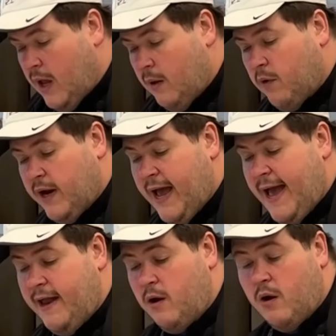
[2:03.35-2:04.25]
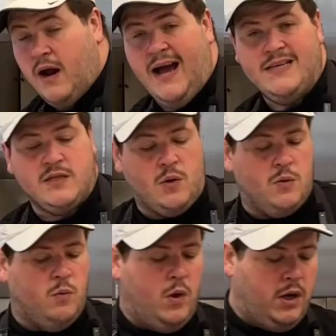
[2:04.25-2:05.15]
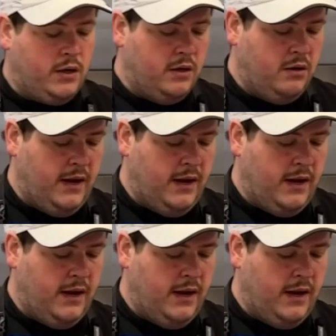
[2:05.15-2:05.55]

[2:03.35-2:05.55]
And we're going to add our ice cold water,